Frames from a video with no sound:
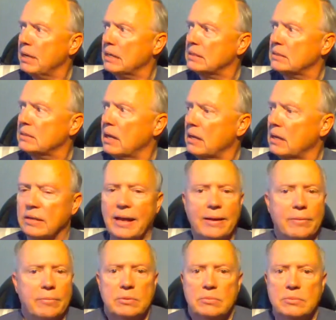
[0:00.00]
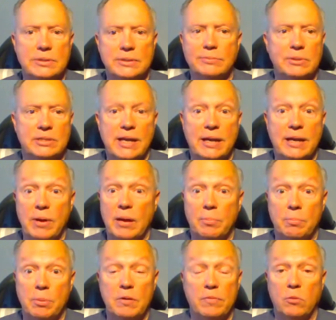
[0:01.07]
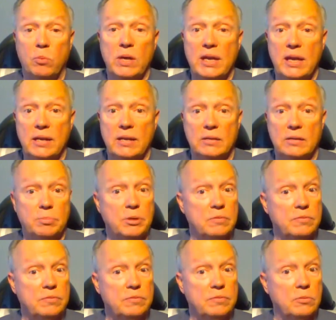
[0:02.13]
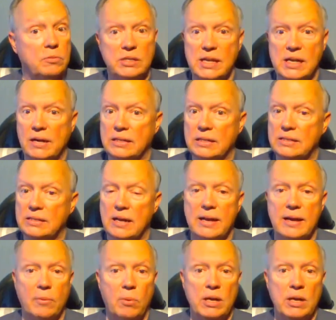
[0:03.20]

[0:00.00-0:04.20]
But we'll take it. We had a beautiful weekend here, beautiful weather Saturday, Sunday.